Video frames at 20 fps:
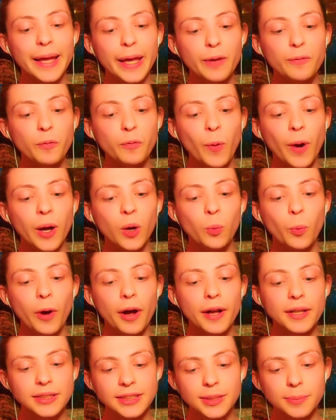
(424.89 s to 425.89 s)
if one
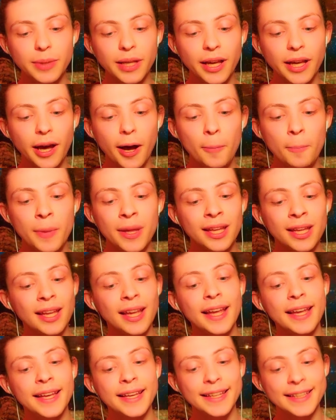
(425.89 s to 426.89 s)
wants to become
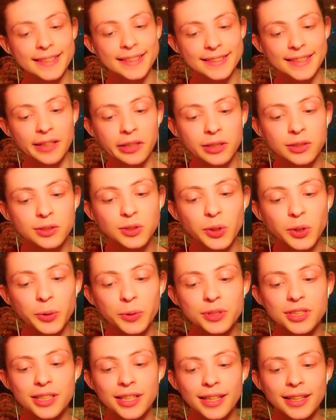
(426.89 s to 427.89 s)
his
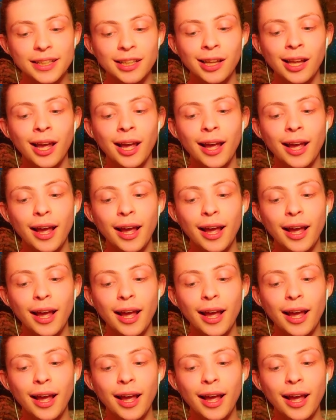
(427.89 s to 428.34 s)
associate